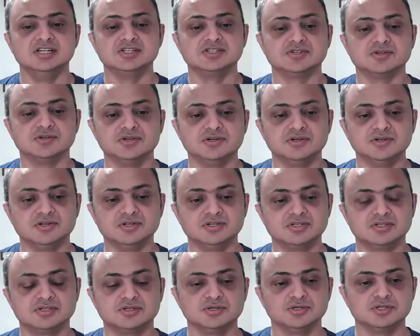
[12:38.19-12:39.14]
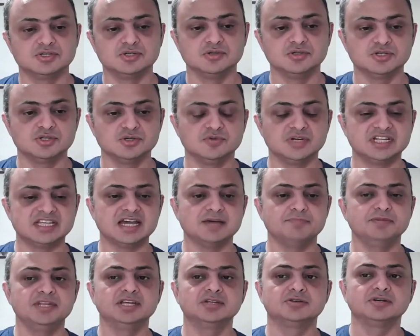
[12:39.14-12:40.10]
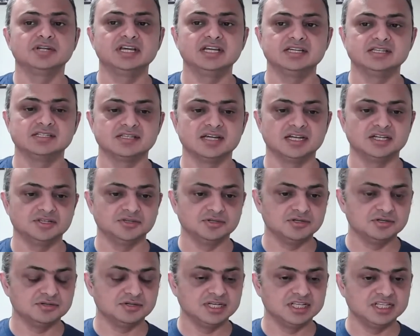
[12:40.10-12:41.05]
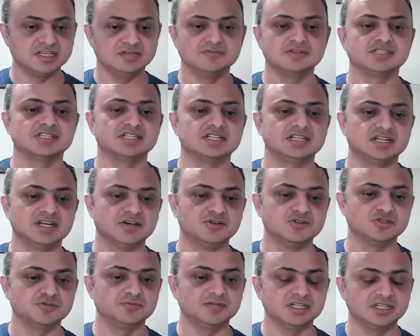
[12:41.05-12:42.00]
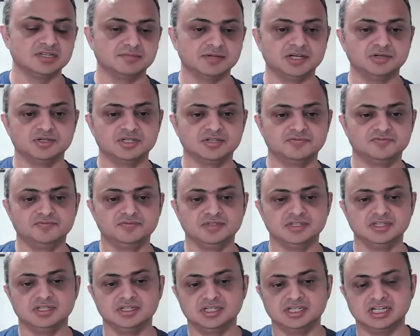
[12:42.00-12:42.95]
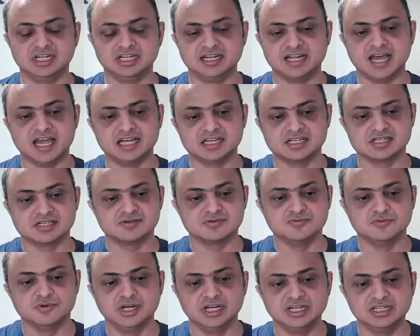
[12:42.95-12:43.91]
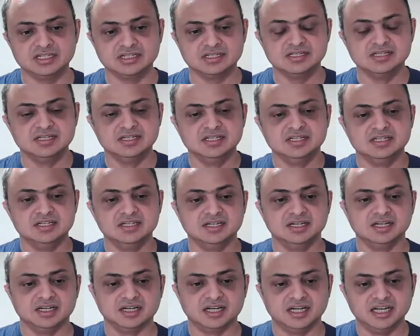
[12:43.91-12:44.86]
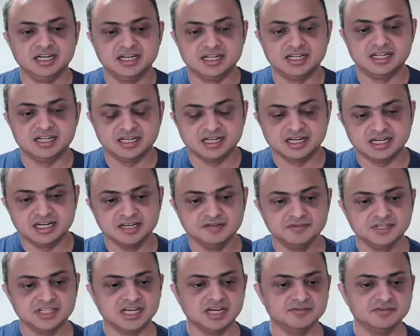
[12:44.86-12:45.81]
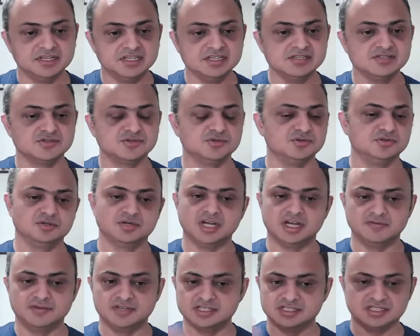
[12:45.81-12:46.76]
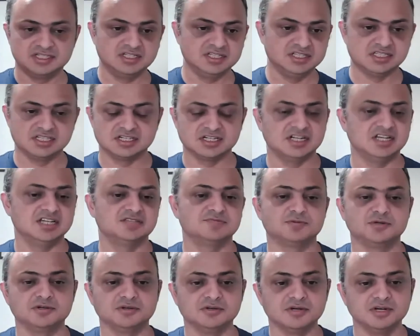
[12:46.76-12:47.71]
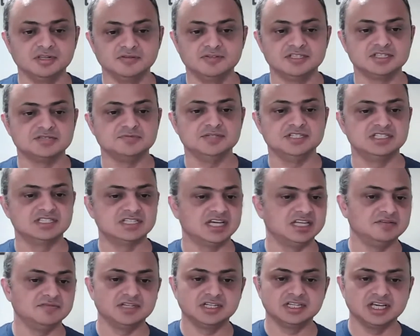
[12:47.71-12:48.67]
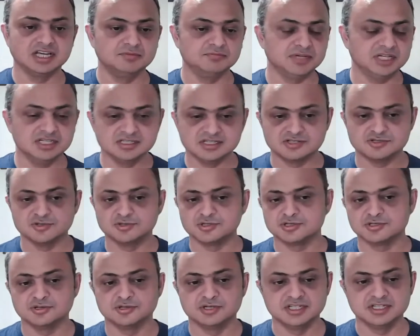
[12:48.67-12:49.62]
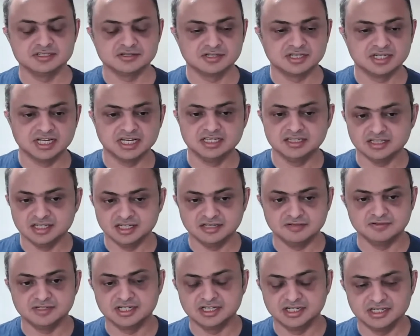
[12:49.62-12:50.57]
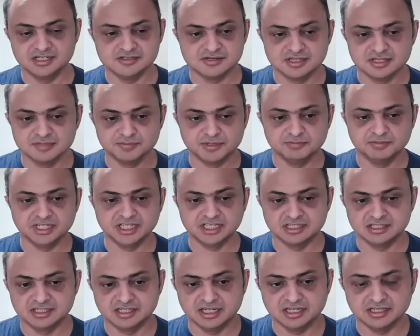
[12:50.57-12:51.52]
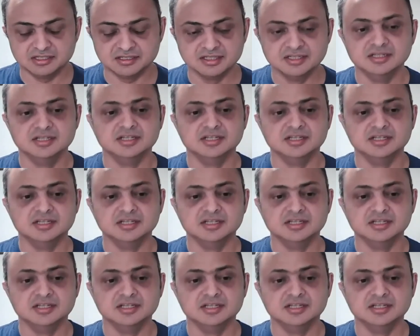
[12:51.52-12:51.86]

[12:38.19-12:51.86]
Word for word: So, so, so, so what's happening today is that you know today there was an announcement about a, uh, a Nash wallet uh, integrating with Aave. So you know Aave is a decentralized protocol, which means anyone can build. The source code is online. The liquidity is on the public internet.